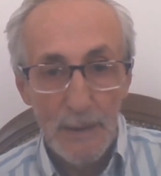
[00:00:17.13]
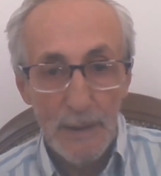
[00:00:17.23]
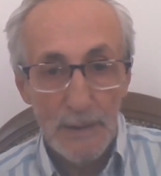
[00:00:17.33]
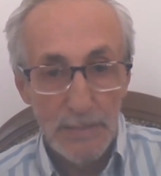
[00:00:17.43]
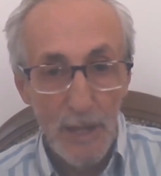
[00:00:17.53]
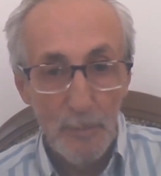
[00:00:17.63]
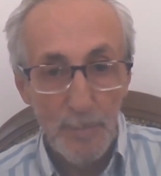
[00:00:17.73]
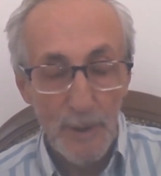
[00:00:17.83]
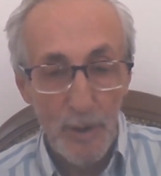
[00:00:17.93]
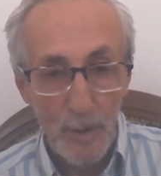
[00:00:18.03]
Club
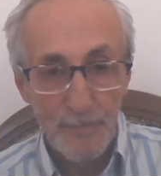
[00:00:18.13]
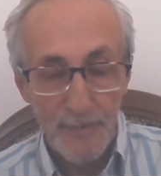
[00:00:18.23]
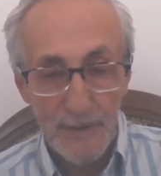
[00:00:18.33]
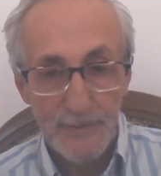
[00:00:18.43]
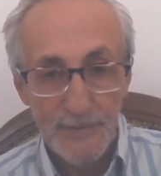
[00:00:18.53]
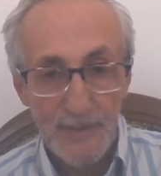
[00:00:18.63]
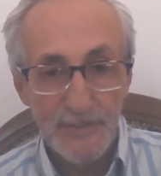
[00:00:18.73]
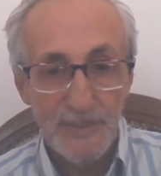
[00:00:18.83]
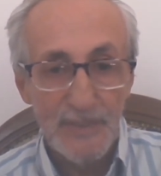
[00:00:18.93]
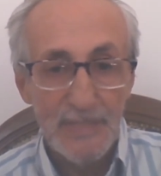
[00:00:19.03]
conference. This
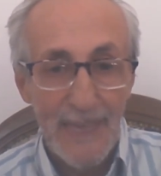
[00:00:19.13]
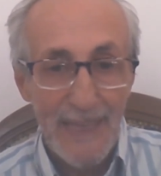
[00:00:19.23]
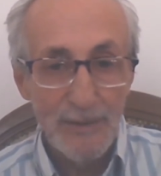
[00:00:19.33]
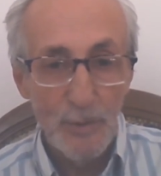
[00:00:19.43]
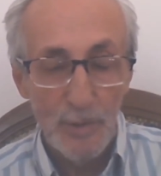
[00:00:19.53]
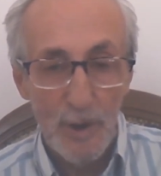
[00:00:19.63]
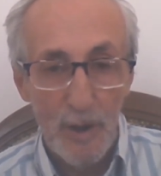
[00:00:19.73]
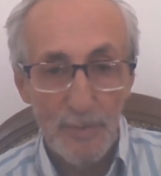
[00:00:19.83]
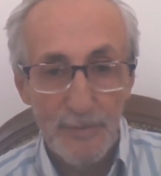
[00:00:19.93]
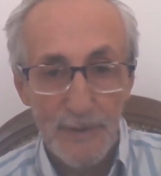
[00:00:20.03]
is an annual
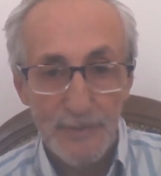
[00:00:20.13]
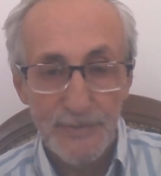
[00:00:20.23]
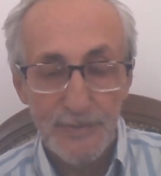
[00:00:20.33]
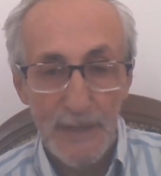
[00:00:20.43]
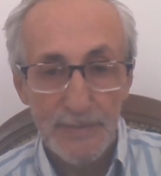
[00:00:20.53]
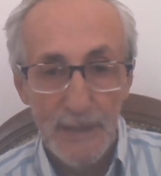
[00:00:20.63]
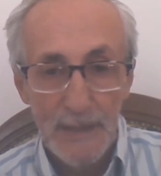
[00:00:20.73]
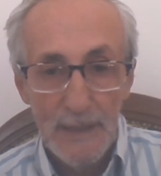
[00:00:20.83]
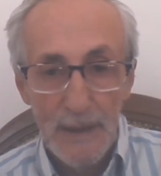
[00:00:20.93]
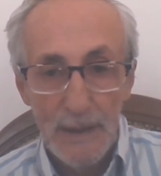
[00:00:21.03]
conference that
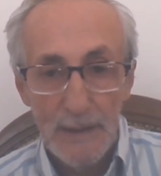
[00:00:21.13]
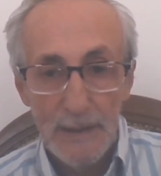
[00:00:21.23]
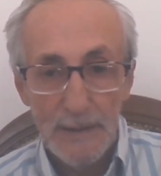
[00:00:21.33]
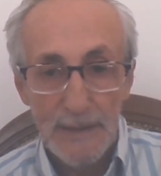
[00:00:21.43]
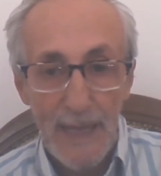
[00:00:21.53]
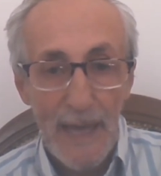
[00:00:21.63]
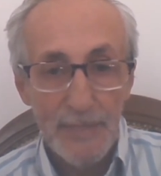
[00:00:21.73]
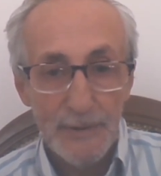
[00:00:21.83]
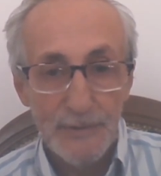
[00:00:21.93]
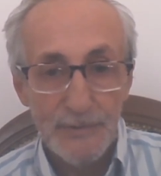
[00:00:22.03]

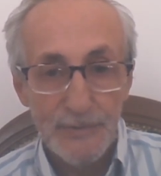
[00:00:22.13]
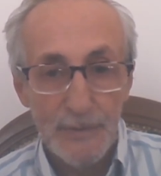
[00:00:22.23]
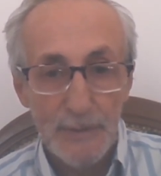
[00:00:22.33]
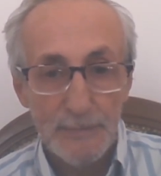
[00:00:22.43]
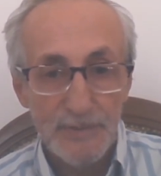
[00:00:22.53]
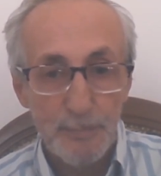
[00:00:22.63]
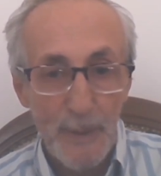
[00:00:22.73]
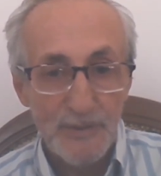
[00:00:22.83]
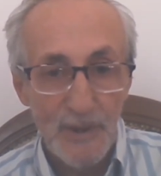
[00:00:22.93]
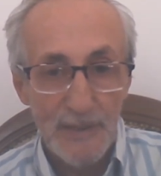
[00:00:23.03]
gathers
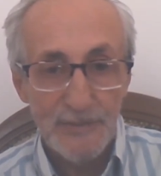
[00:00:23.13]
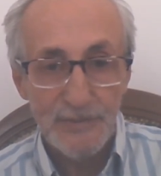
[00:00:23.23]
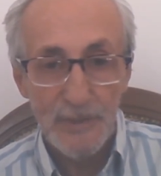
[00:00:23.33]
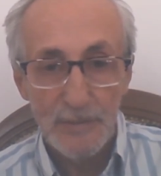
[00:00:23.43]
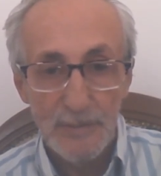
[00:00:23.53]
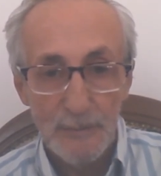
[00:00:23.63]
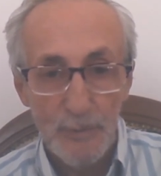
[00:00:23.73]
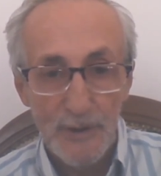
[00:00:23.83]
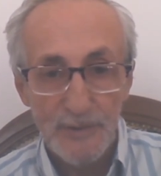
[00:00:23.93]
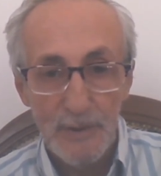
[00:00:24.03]
specialists in
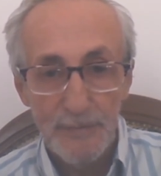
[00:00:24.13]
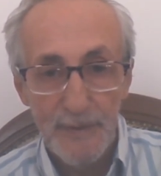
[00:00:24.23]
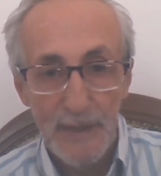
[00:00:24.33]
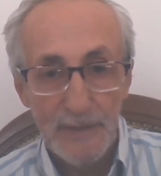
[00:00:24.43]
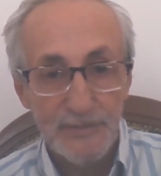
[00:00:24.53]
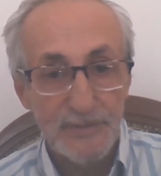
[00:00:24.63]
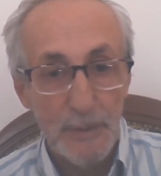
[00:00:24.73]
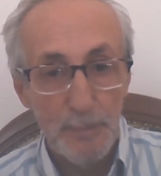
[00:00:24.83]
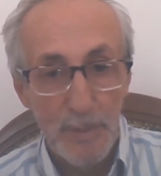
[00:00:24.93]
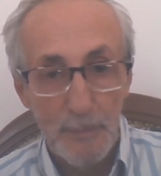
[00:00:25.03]
Russian affairs,
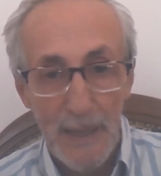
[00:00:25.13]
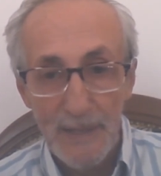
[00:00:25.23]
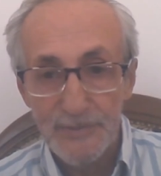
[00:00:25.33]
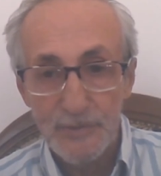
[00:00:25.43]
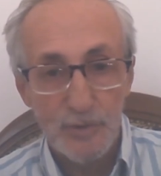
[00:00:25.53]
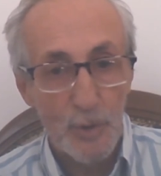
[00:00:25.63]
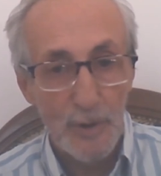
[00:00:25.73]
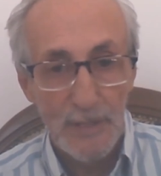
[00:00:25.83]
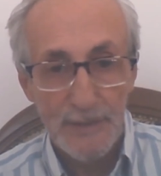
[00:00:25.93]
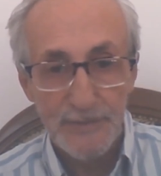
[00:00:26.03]
diplomats,
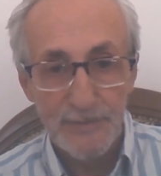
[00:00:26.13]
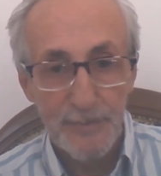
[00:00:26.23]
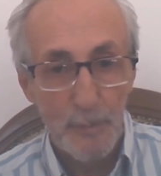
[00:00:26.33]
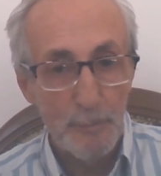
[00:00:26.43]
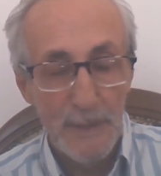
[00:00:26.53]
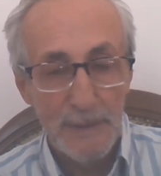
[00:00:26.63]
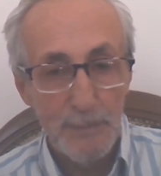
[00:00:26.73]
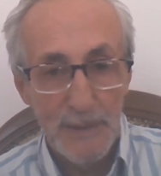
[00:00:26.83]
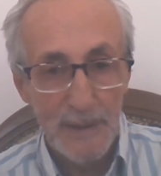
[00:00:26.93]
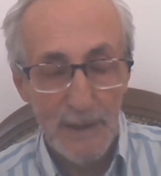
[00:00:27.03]
journalists from many,
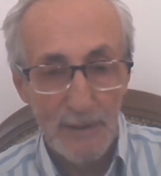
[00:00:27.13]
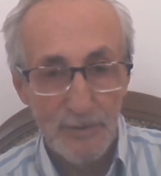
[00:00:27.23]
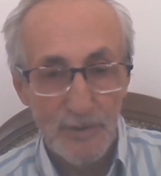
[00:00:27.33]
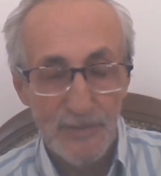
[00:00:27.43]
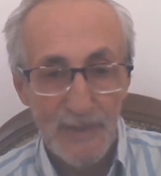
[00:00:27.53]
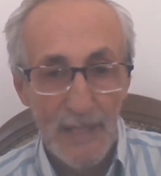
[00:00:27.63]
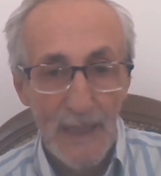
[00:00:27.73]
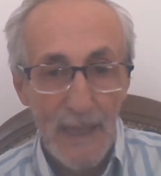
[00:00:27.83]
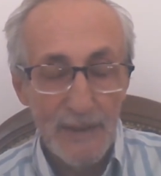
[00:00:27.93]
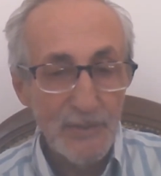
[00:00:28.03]
many countries,
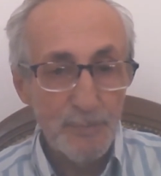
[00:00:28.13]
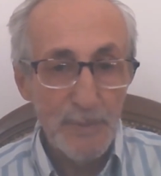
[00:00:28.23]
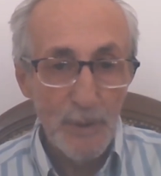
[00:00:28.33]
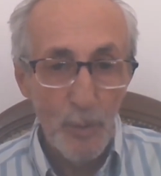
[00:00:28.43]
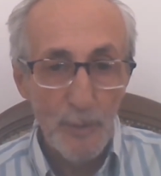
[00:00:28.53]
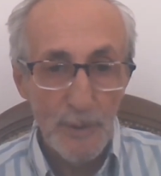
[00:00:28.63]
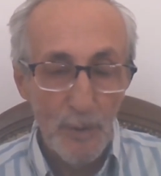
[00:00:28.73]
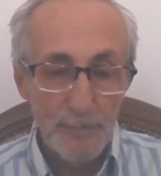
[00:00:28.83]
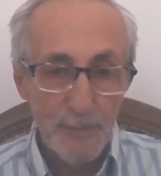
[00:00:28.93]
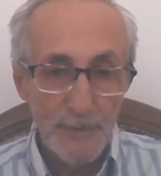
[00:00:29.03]
and it's been going
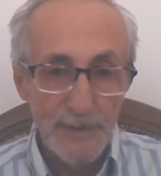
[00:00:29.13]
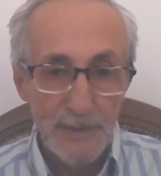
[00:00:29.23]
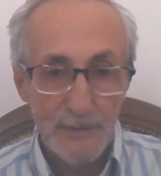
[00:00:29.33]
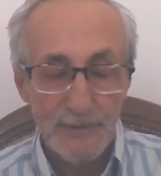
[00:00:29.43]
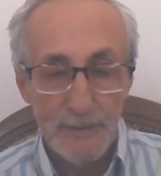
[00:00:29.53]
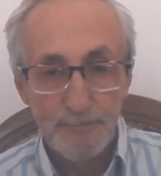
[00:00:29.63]
on for years.